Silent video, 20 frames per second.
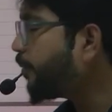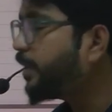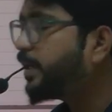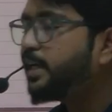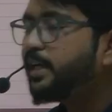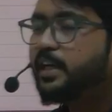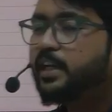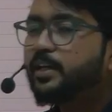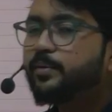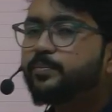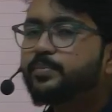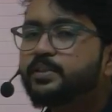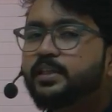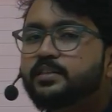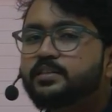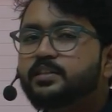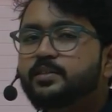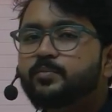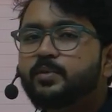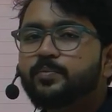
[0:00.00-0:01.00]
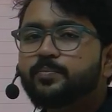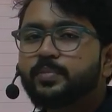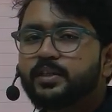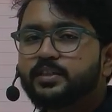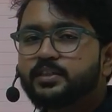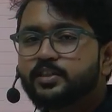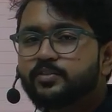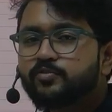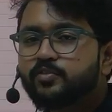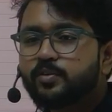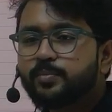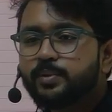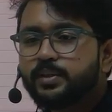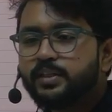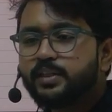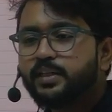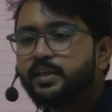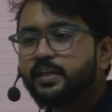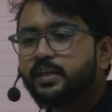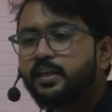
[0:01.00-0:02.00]
decimal places will be
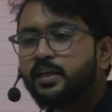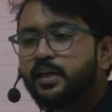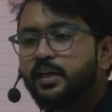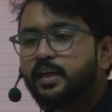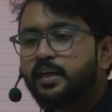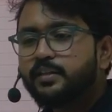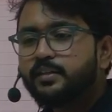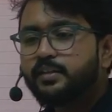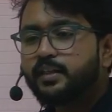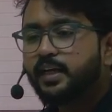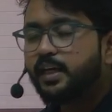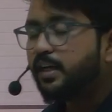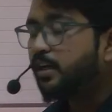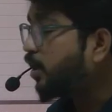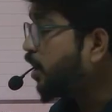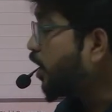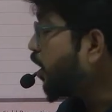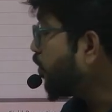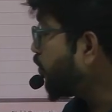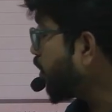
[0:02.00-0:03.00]
there. Then one